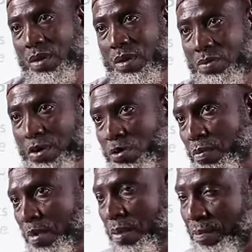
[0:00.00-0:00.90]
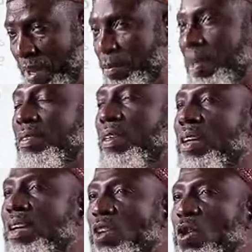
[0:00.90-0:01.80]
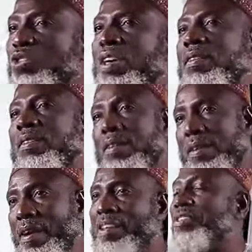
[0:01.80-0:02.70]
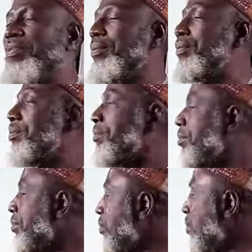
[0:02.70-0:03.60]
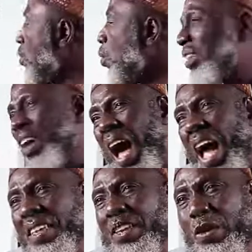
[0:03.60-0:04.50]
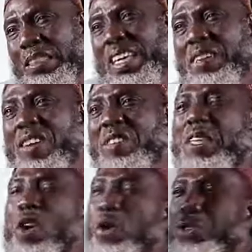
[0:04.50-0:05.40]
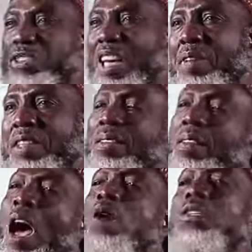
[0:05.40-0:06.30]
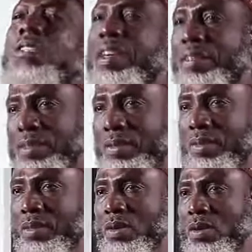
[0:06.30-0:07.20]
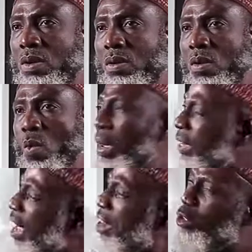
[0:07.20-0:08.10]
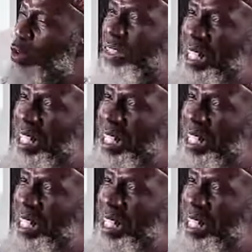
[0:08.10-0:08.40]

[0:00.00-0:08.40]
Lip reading: In terms of investment, loans, and grants. What are the total investment the country is having outside? What are the total